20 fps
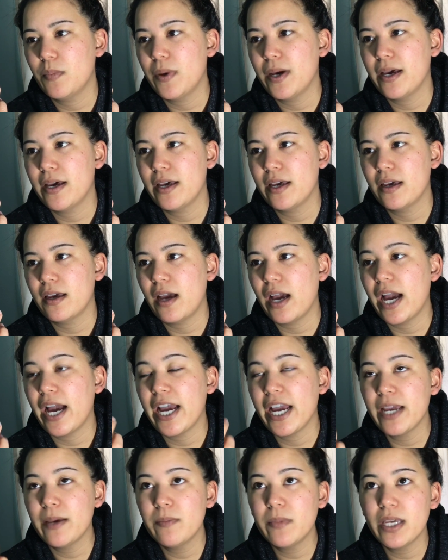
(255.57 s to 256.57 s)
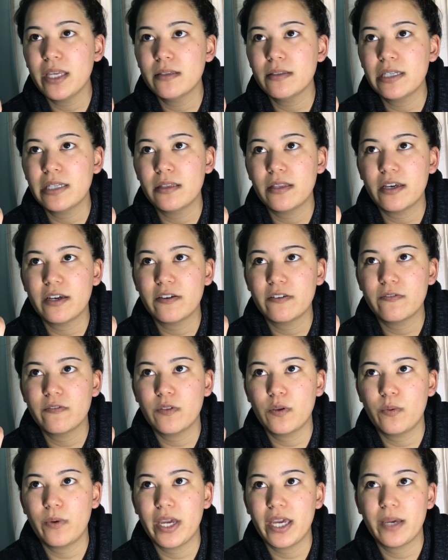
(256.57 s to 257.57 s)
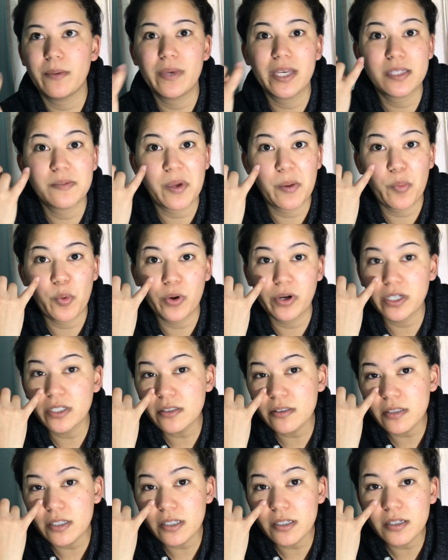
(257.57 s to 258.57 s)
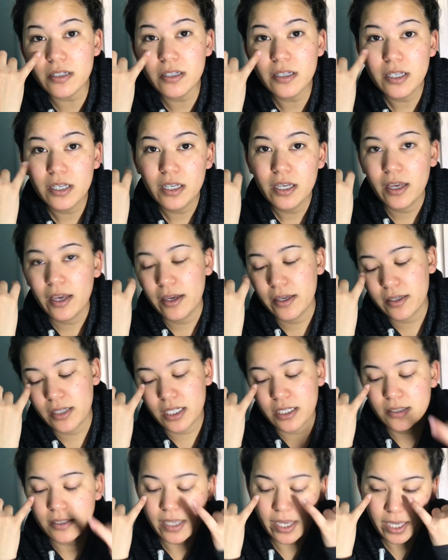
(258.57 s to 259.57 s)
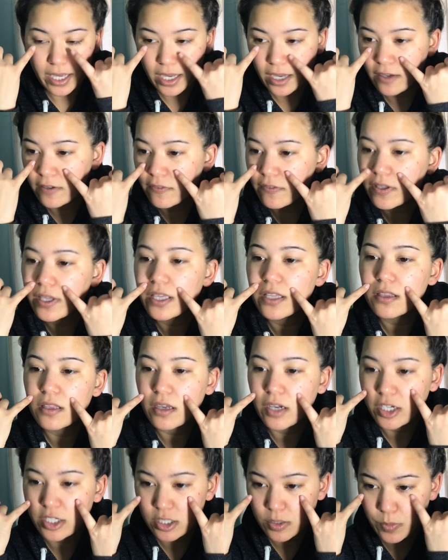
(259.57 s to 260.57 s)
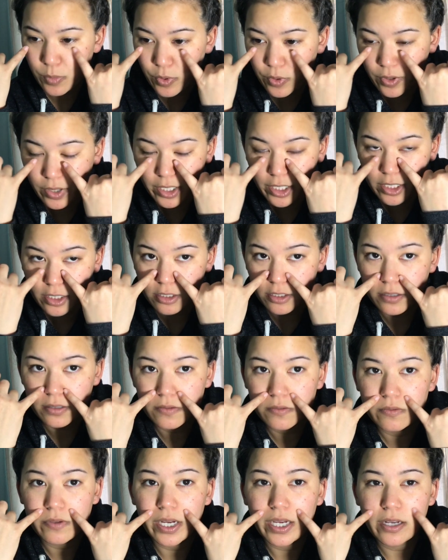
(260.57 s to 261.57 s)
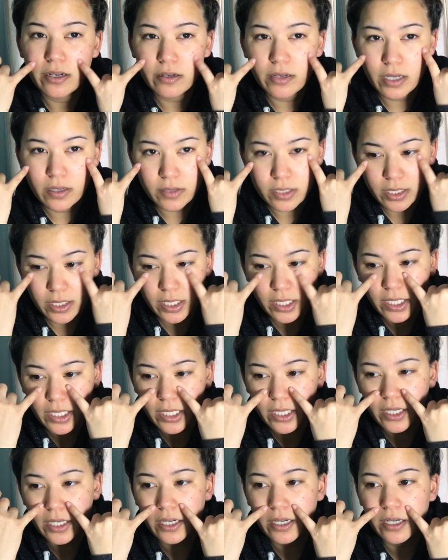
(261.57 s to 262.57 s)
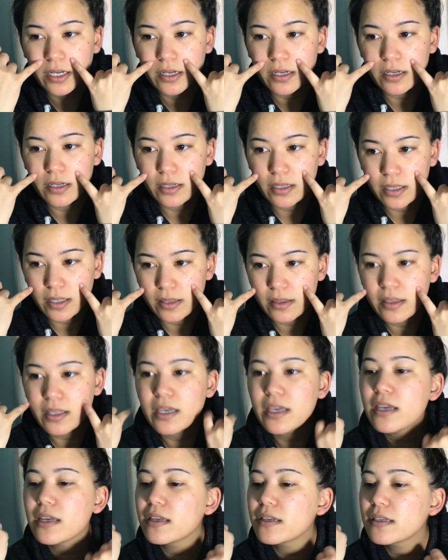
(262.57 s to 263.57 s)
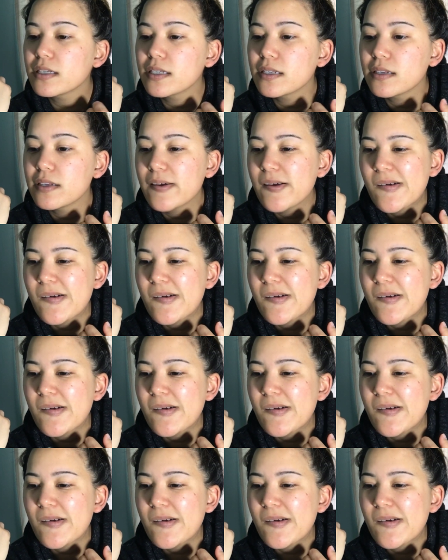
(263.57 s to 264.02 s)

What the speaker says: But I mainly love the way it makes my pores look, because I have enlarged pores right around here, and then,